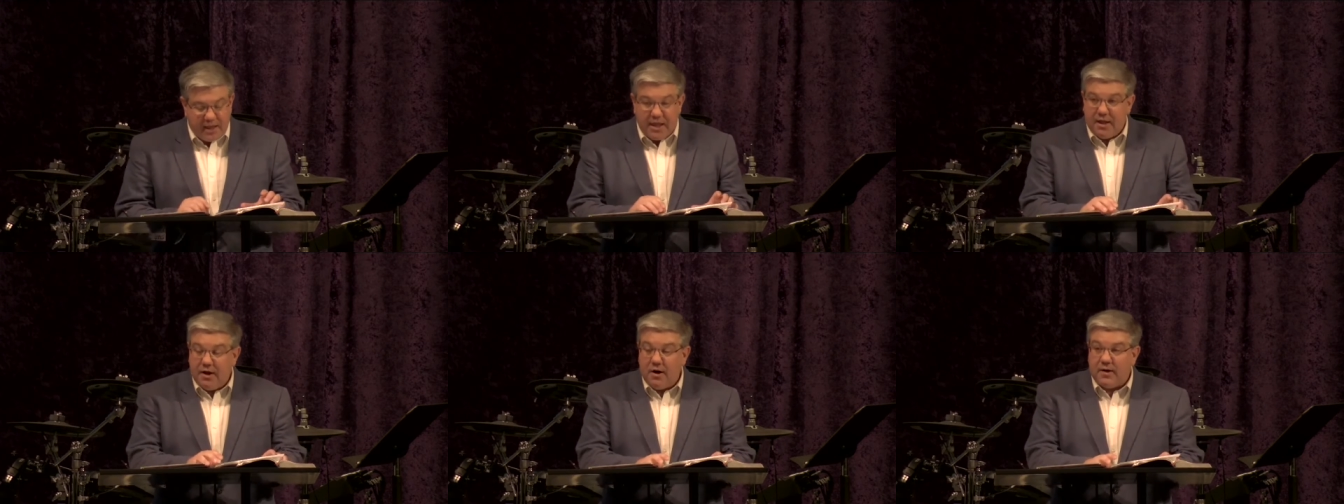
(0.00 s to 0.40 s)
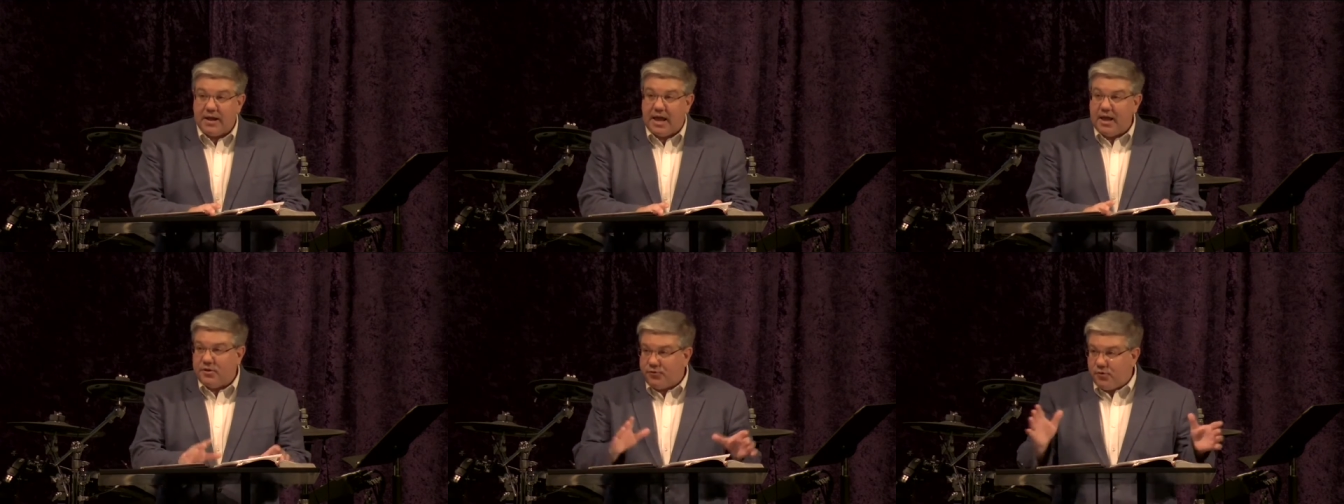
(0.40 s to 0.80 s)
In our
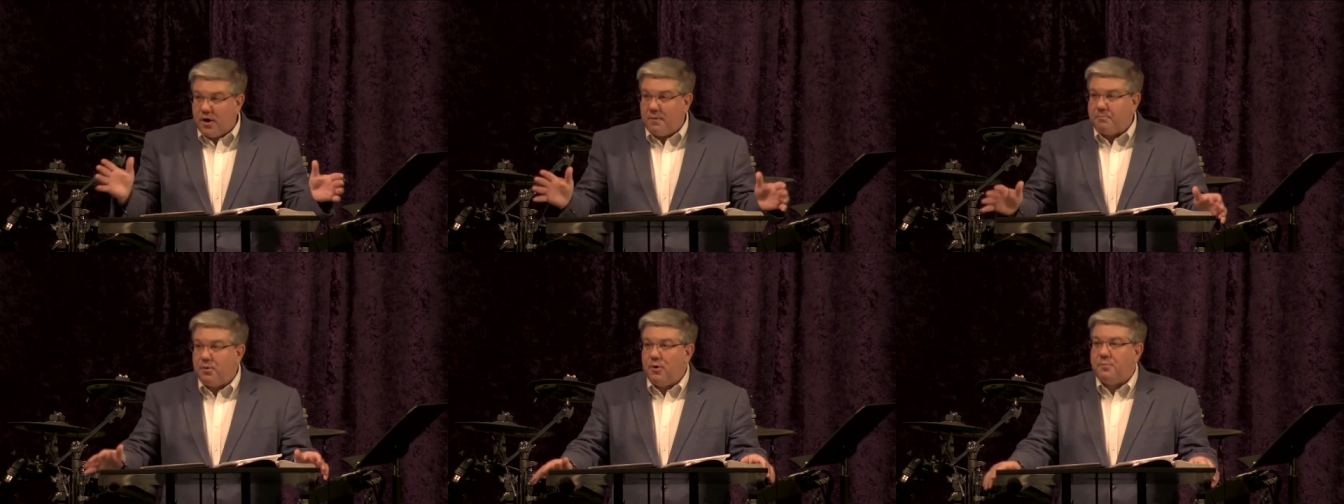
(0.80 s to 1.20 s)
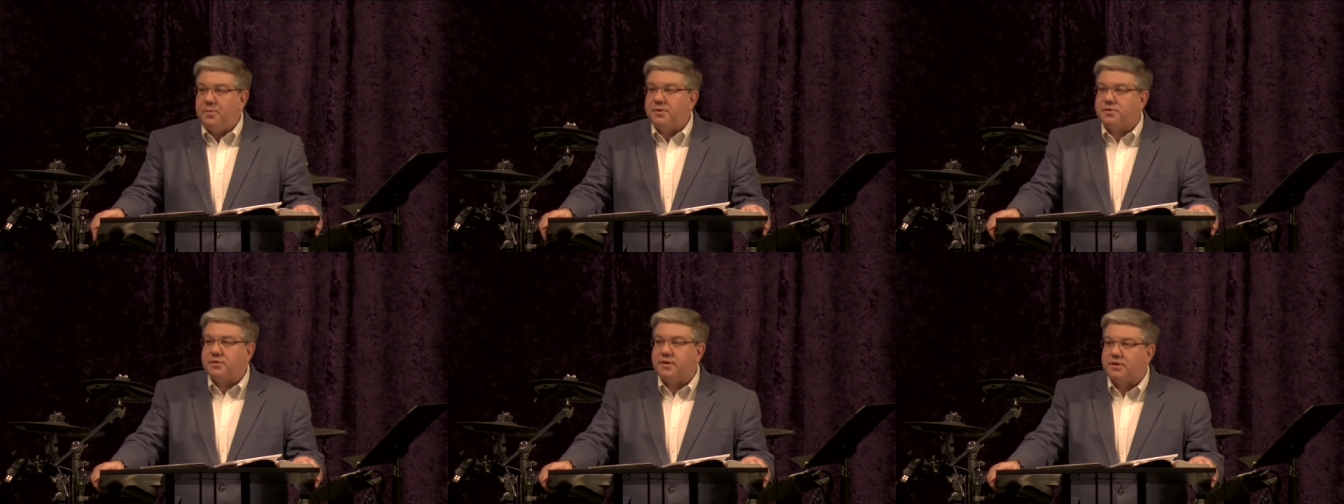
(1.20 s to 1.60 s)
case, for our
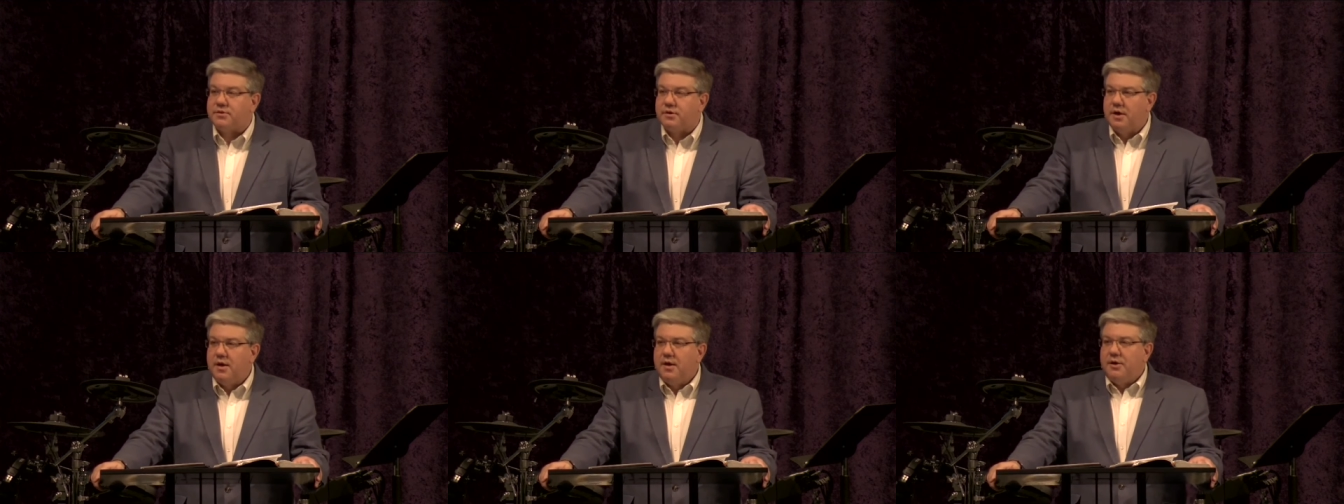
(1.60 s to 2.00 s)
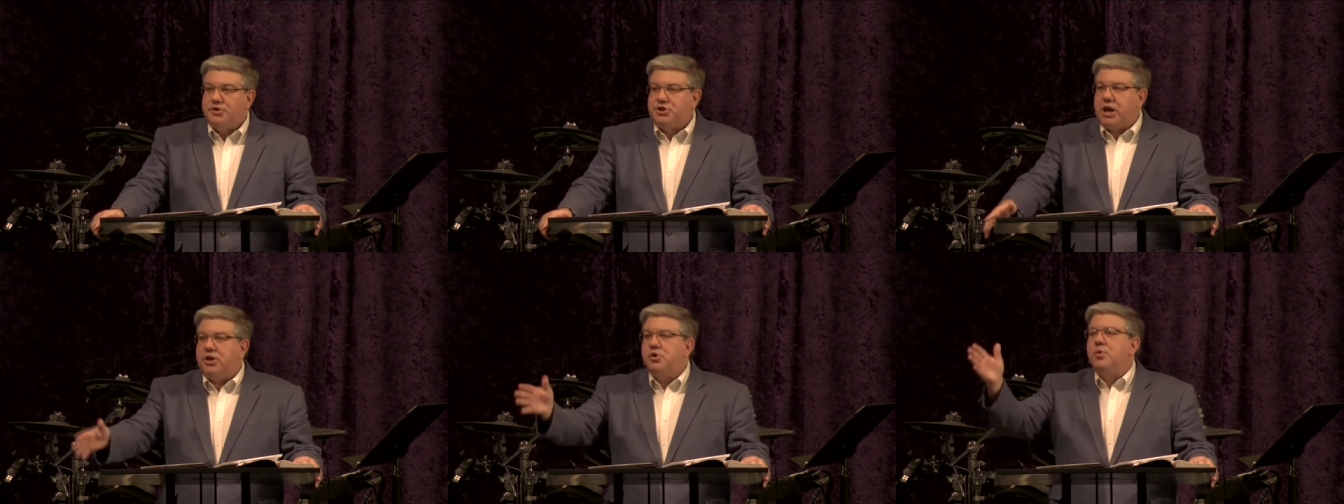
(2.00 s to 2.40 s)
purpose, it's
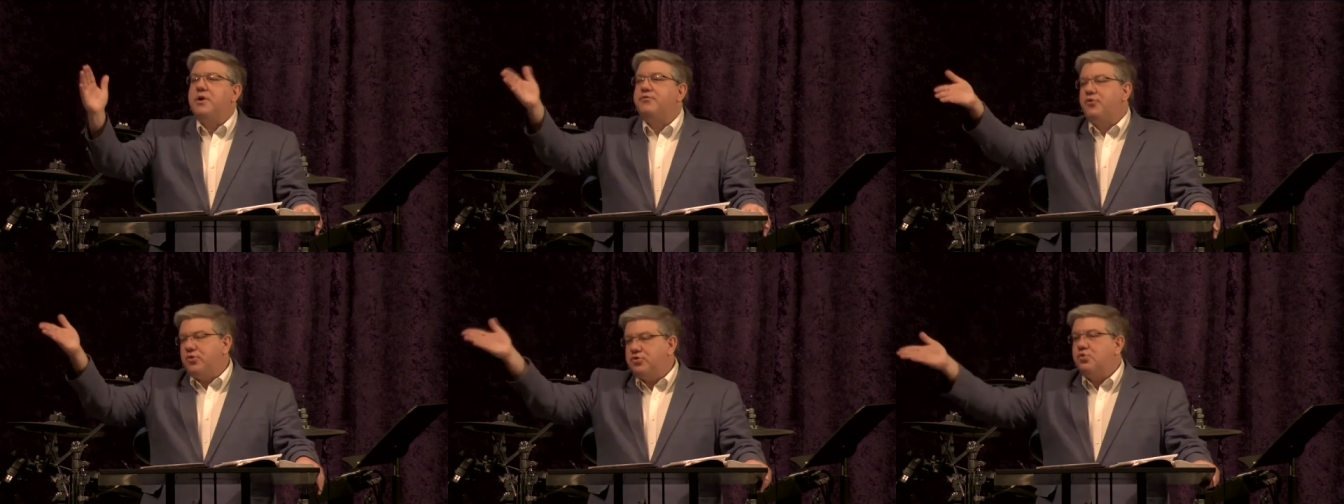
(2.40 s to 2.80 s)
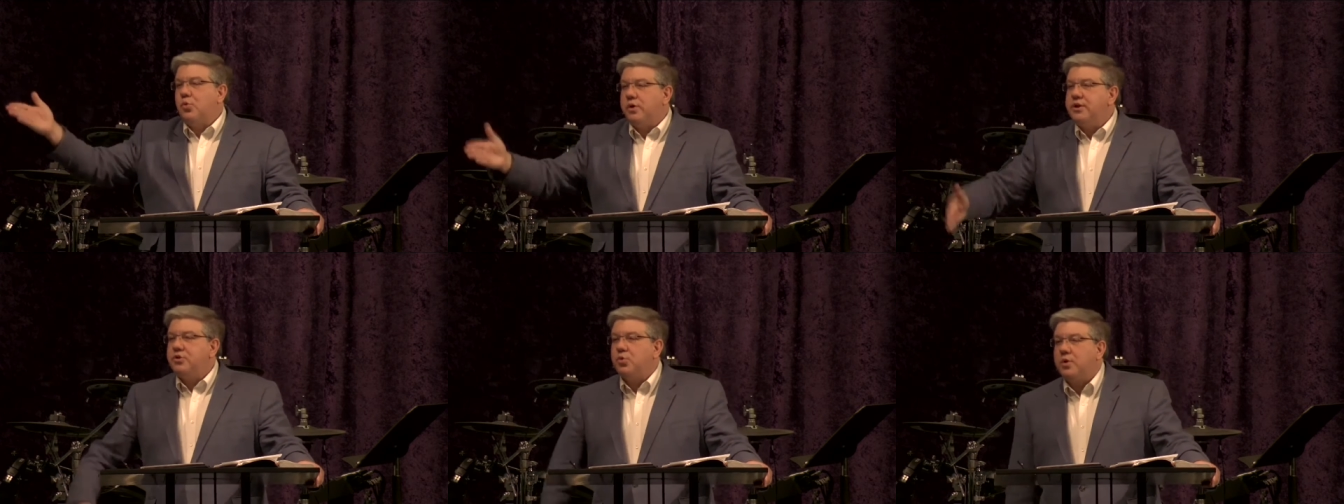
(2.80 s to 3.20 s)
January 1st,
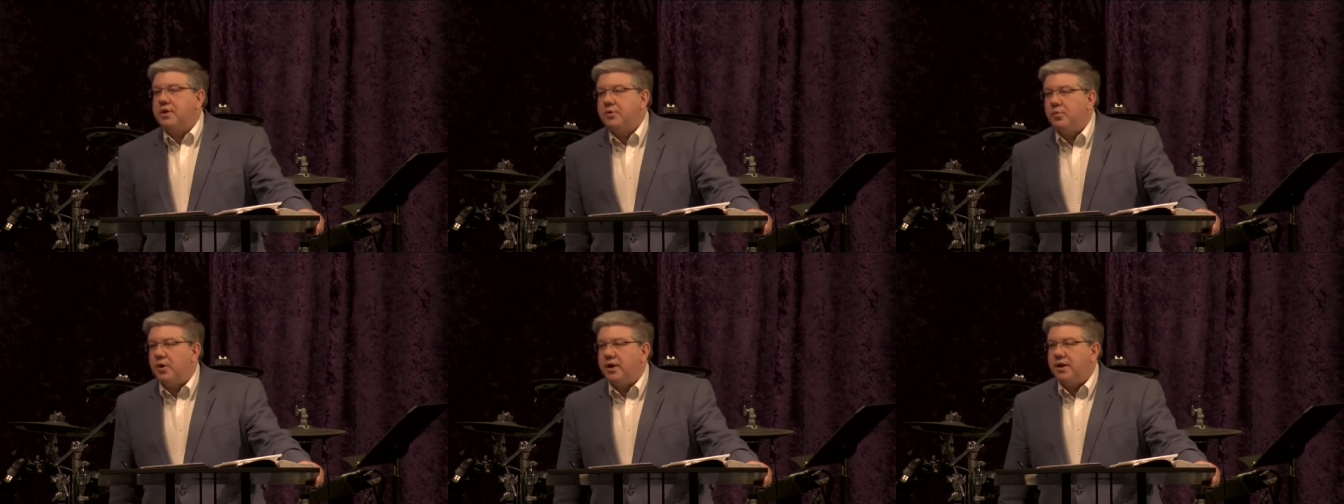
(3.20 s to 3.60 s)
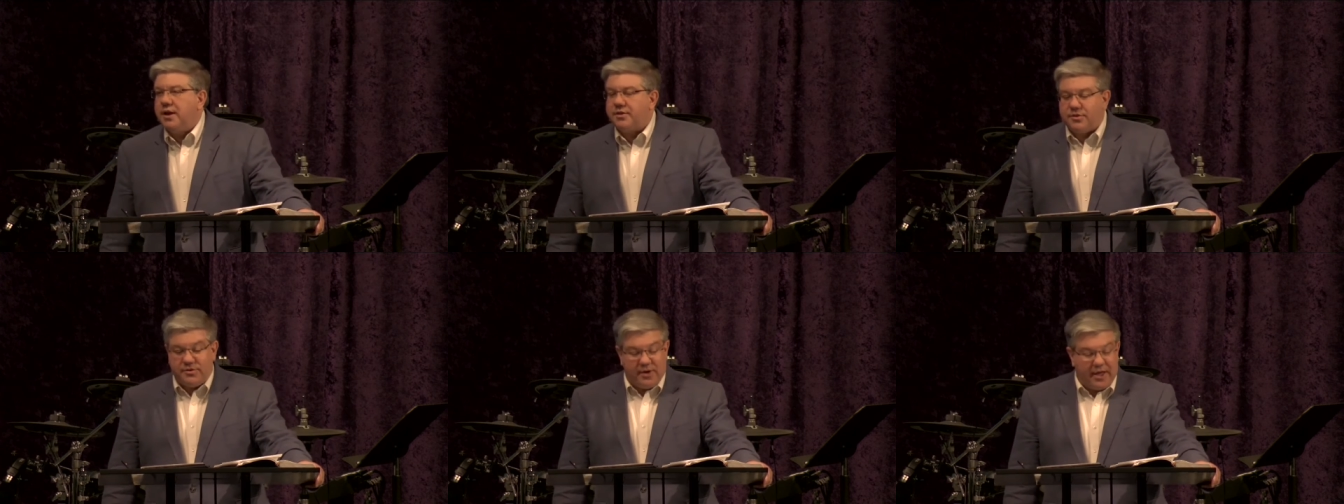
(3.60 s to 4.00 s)
2021,
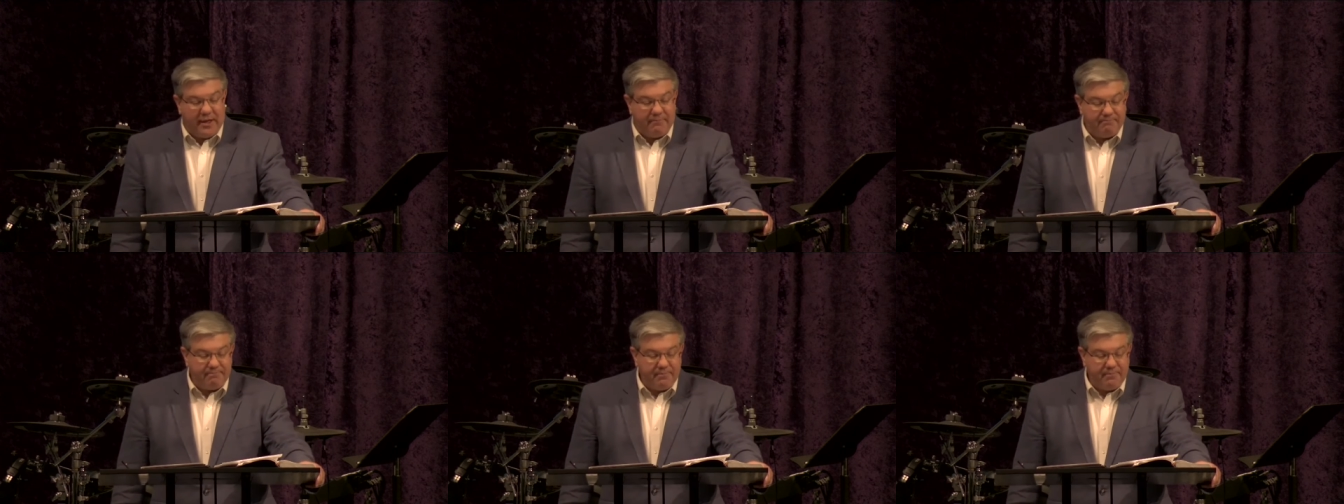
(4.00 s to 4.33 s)
let's say.